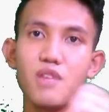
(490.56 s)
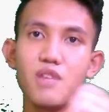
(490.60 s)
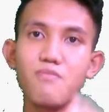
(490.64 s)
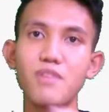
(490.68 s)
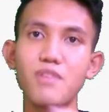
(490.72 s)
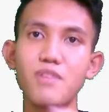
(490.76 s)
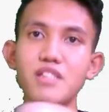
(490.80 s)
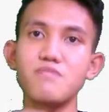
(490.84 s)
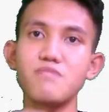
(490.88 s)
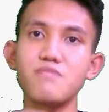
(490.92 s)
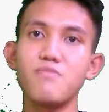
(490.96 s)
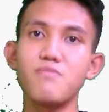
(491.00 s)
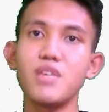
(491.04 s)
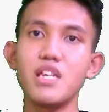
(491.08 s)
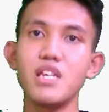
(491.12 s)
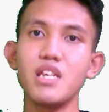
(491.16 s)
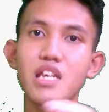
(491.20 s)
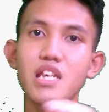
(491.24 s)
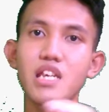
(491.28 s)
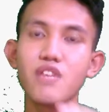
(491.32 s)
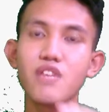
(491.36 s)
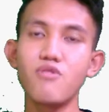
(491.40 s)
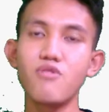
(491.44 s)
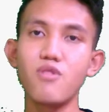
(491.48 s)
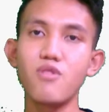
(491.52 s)
Q implies
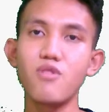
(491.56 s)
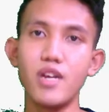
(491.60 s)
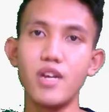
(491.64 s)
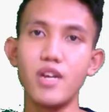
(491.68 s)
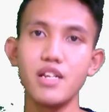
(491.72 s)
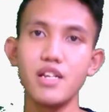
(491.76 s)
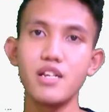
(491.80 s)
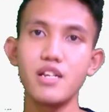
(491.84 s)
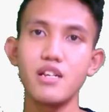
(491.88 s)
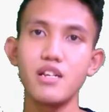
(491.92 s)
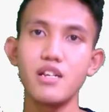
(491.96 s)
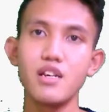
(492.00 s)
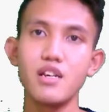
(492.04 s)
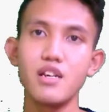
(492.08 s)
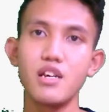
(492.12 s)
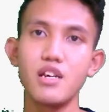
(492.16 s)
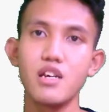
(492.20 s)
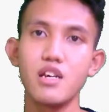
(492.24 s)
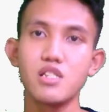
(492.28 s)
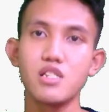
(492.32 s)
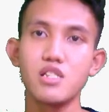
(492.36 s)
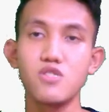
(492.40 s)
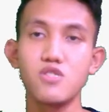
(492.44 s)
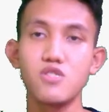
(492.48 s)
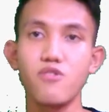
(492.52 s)
P equal 1.
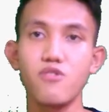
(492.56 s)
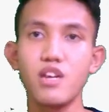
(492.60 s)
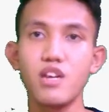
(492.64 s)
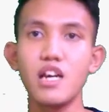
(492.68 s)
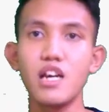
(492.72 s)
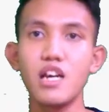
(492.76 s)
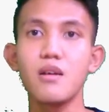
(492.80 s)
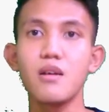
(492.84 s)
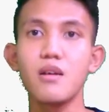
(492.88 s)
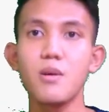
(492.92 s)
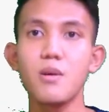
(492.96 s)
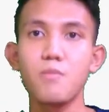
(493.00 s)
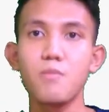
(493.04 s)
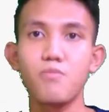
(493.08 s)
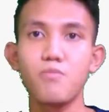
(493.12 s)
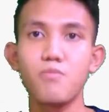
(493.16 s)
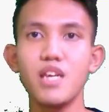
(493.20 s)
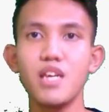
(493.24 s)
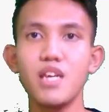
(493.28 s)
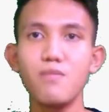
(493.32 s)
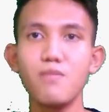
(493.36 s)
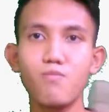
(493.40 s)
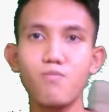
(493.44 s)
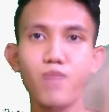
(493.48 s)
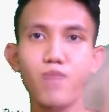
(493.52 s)
So we got
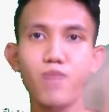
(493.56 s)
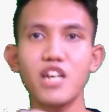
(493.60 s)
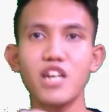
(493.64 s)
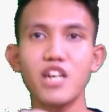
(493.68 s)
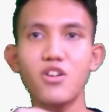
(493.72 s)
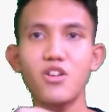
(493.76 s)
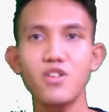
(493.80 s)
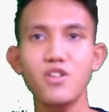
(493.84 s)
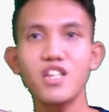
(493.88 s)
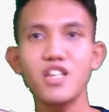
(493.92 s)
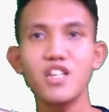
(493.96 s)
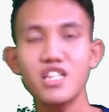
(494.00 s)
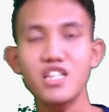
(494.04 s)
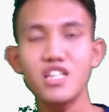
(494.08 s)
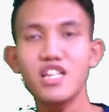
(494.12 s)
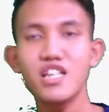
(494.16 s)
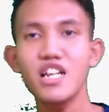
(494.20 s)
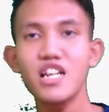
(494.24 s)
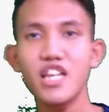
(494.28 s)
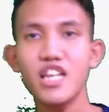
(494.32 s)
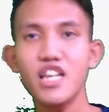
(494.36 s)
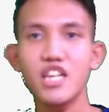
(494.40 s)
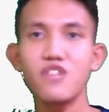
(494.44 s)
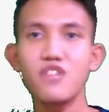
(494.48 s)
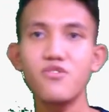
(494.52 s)
P
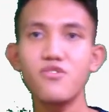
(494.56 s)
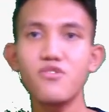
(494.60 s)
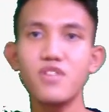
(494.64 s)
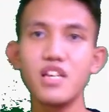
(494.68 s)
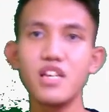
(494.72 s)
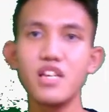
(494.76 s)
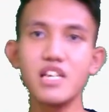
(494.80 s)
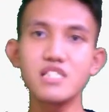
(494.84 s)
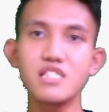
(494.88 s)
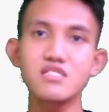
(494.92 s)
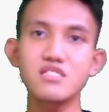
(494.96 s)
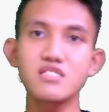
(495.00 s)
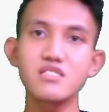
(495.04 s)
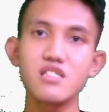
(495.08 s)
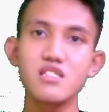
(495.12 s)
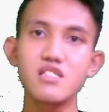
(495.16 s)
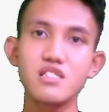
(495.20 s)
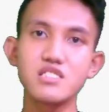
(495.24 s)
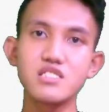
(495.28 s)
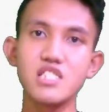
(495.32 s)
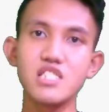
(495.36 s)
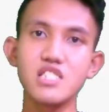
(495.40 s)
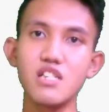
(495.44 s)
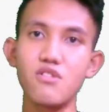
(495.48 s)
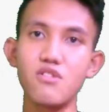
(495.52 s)
biconditional Q
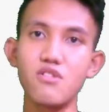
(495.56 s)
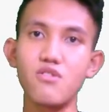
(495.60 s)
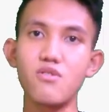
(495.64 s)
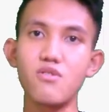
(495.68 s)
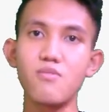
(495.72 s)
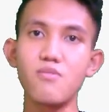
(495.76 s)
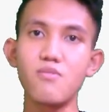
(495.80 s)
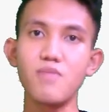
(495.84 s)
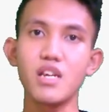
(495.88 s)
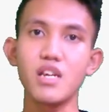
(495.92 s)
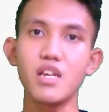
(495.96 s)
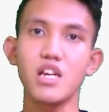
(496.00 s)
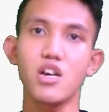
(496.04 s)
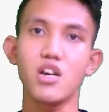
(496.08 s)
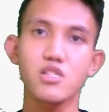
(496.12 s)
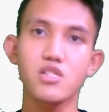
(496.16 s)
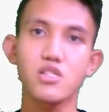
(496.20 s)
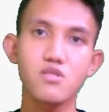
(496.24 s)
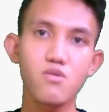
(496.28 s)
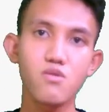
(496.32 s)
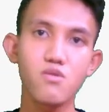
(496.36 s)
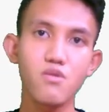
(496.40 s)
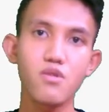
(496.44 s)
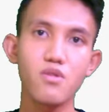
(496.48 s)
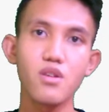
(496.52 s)
is 0.
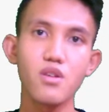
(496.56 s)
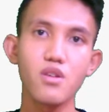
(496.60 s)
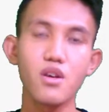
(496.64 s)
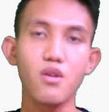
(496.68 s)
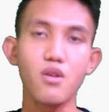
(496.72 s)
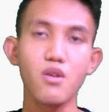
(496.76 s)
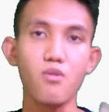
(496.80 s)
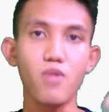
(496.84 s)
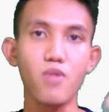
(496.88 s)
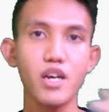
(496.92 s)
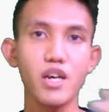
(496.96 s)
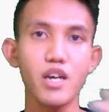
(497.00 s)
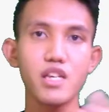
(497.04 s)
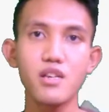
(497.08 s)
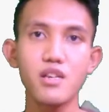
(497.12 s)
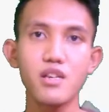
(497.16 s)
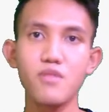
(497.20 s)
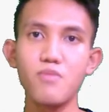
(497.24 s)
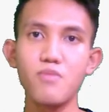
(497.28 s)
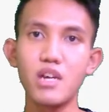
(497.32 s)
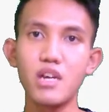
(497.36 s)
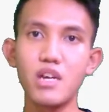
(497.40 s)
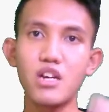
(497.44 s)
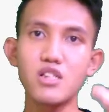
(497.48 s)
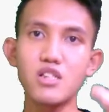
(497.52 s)
Because
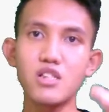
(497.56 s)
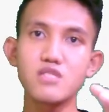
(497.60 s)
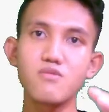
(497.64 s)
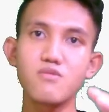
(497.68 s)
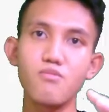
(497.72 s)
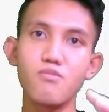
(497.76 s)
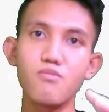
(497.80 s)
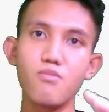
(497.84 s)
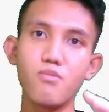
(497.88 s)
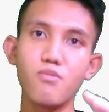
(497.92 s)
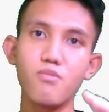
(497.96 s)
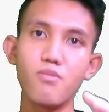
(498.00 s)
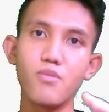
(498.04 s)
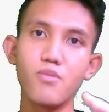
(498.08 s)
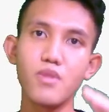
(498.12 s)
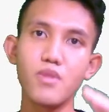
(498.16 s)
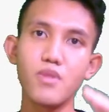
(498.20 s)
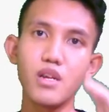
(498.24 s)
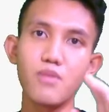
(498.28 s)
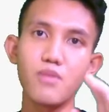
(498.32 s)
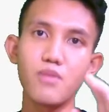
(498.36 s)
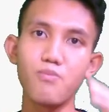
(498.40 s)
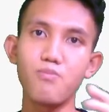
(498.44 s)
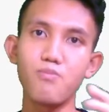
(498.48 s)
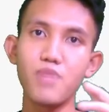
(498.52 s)
why? Because
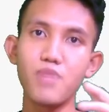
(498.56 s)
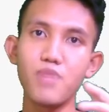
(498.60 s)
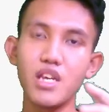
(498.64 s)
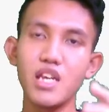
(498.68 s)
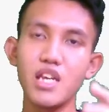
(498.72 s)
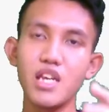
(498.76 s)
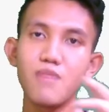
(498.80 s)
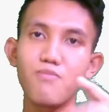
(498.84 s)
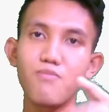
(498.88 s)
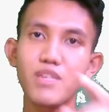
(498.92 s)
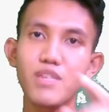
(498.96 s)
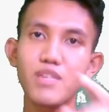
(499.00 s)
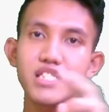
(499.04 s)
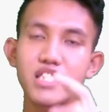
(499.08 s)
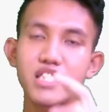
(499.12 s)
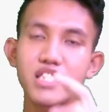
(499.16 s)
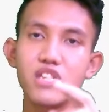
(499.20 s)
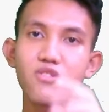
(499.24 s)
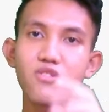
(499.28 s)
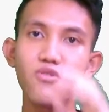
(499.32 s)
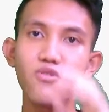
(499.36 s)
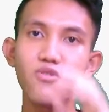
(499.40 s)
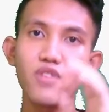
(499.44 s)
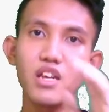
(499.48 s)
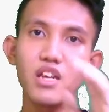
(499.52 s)
P
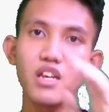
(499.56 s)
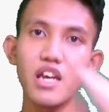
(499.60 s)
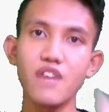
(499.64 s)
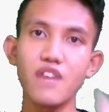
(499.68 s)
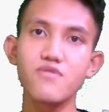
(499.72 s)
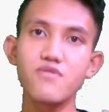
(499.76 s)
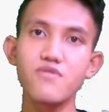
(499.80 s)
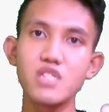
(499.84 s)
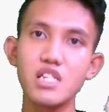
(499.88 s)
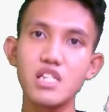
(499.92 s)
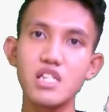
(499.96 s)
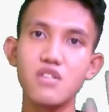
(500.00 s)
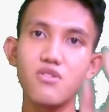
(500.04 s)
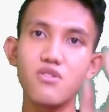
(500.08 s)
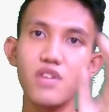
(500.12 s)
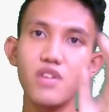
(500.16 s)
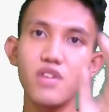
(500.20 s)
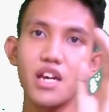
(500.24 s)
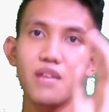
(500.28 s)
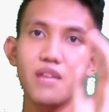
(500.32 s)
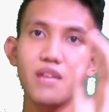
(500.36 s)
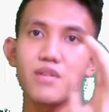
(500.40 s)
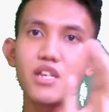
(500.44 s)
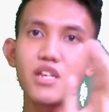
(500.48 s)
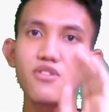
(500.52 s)
implies Q, we have
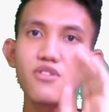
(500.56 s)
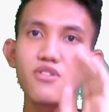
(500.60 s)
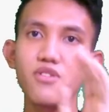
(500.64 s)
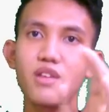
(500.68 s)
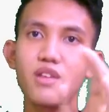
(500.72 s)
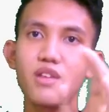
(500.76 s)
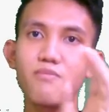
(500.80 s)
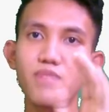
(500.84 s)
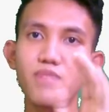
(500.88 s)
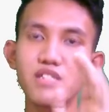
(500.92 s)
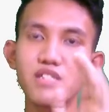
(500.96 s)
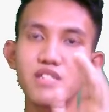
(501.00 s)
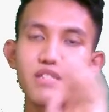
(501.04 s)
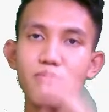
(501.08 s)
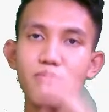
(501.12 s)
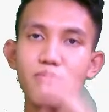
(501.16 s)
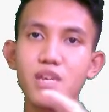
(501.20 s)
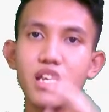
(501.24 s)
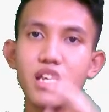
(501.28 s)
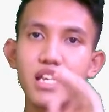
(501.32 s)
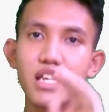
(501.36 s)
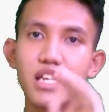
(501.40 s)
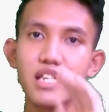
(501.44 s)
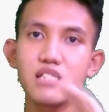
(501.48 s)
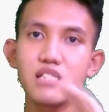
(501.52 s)
0, and Q
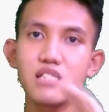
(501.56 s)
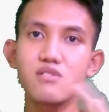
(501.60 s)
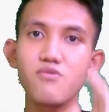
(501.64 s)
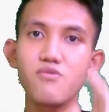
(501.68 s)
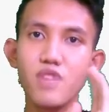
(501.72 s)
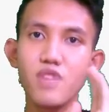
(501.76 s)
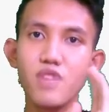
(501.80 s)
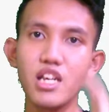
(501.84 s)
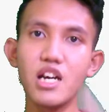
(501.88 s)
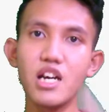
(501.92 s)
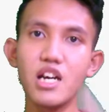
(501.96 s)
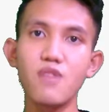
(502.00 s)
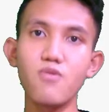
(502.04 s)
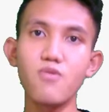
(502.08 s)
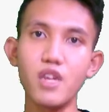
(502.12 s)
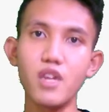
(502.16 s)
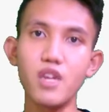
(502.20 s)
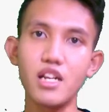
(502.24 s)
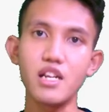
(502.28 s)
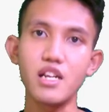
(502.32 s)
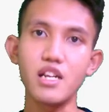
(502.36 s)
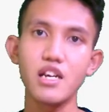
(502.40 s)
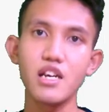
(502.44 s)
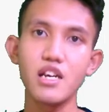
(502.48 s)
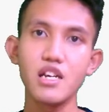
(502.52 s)
implies P is we
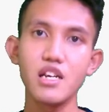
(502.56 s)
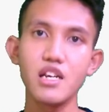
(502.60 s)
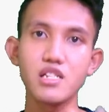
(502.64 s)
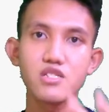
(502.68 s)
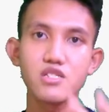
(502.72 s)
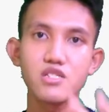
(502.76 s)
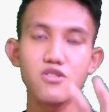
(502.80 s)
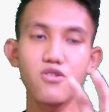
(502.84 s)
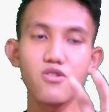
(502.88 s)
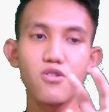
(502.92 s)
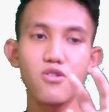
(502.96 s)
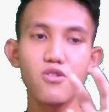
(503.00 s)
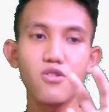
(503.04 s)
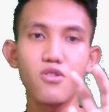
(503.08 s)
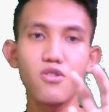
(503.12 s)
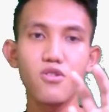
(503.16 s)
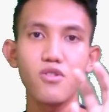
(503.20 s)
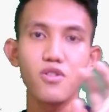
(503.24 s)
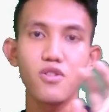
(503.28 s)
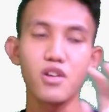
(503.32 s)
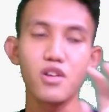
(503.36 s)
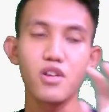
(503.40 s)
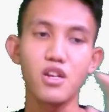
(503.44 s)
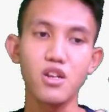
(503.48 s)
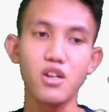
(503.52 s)
got 1.
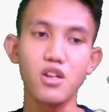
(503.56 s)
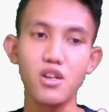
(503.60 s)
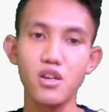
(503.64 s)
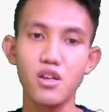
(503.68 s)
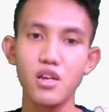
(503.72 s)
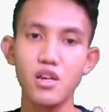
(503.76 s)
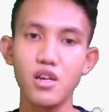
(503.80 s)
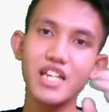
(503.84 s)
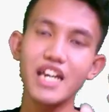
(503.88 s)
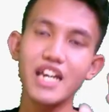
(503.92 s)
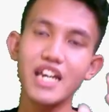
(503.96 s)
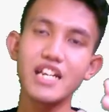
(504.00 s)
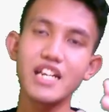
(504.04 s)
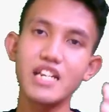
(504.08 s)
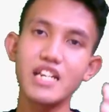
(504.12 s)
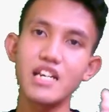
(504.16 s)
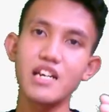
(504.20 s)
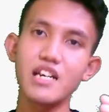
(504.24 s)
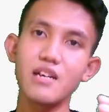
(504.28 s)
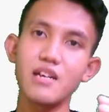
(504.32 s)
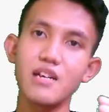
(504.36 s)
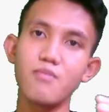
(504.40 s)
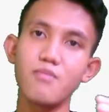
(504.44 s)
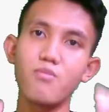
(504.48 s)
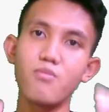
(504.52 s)
So we don't
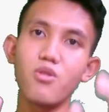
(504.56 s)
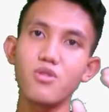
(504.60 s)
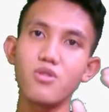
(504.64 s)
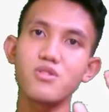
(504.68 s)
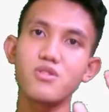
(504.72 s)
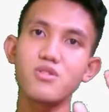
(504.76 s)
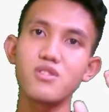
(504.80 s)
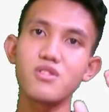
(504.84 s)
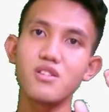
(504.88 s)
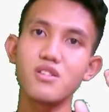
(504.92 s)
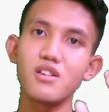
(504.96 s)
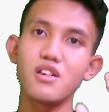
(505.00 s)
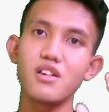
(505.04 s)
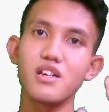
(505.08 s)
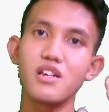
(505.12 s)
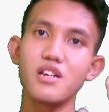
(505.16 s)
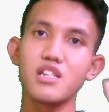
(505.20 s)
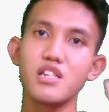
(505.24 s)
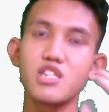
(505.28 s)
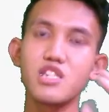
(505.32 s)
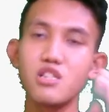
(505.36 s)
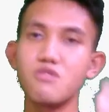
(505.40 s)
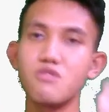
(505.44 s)
get the both